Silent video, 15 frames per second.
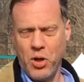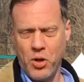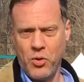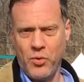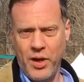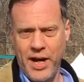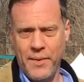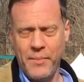
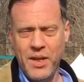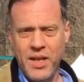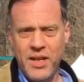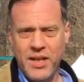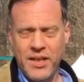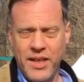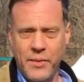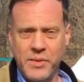program
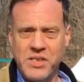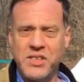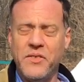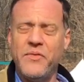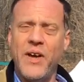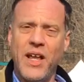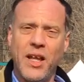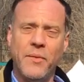that was
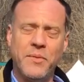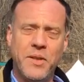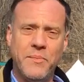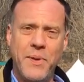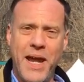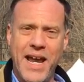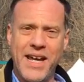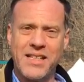developed
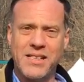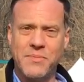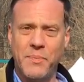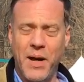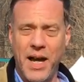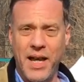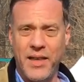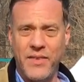and passed
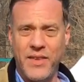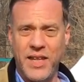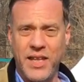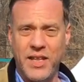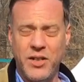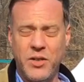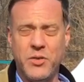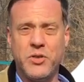by
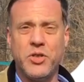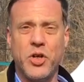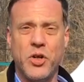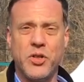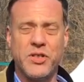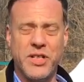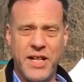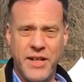the New
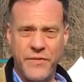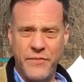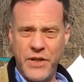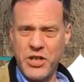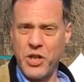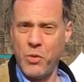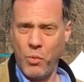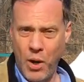Jersey
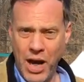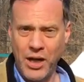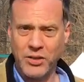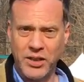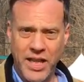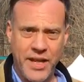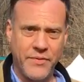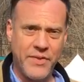Fish and
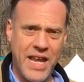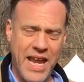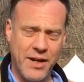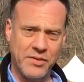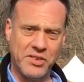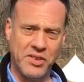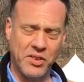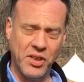Wildlife
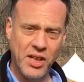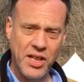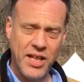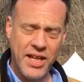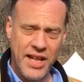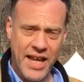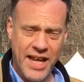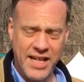Council
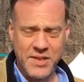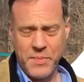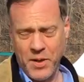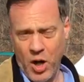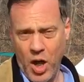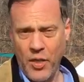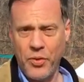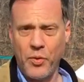and has
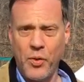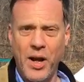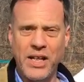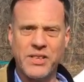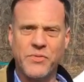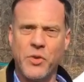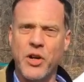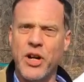been
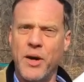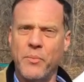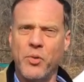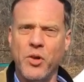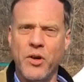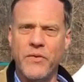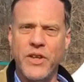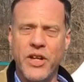authorized for a
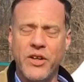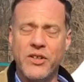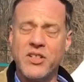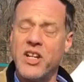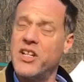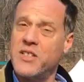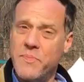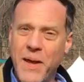number of years.
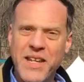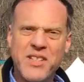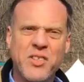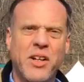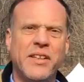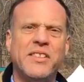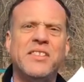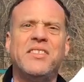It is based
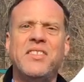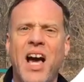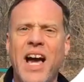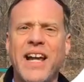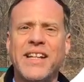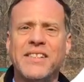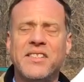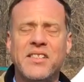on
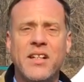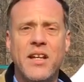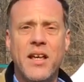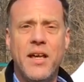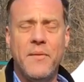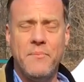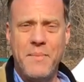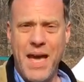science,
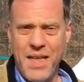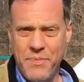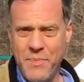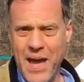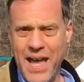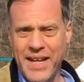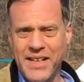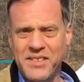
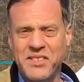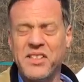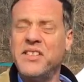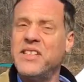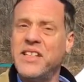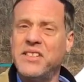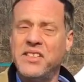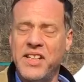mathematics,
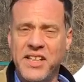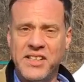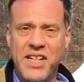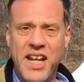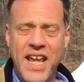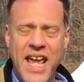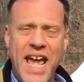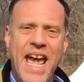statistics,
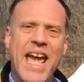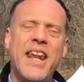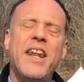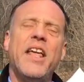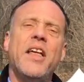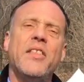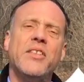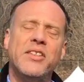
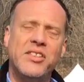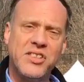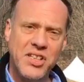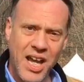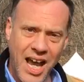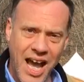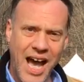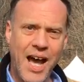and the
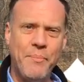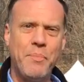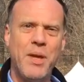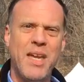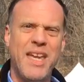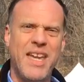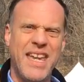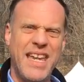top
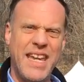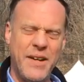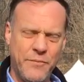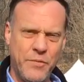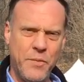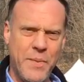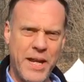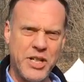
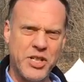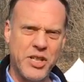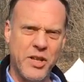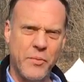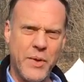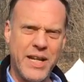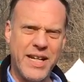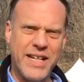information
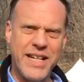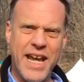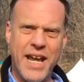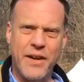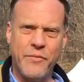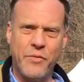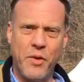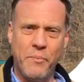that we can
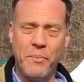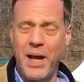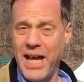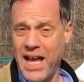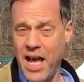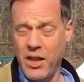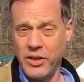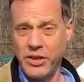get from
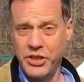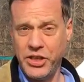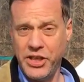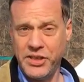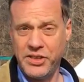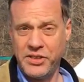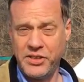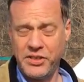
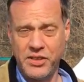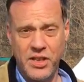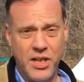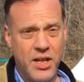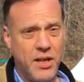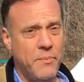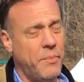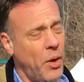biologists,
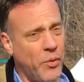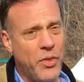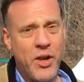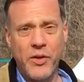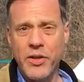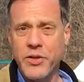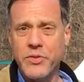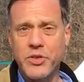both
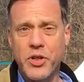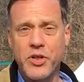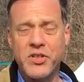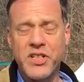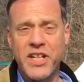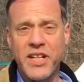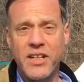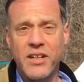here in New
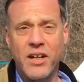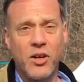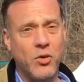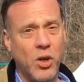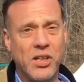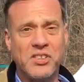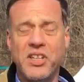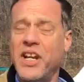Jersey,
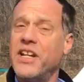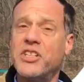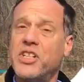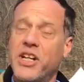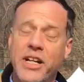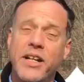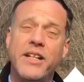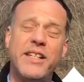across the
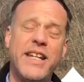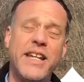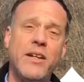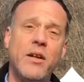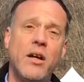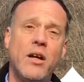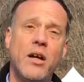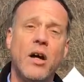nation, and
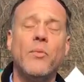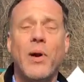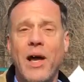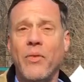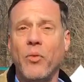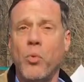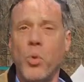indeed around the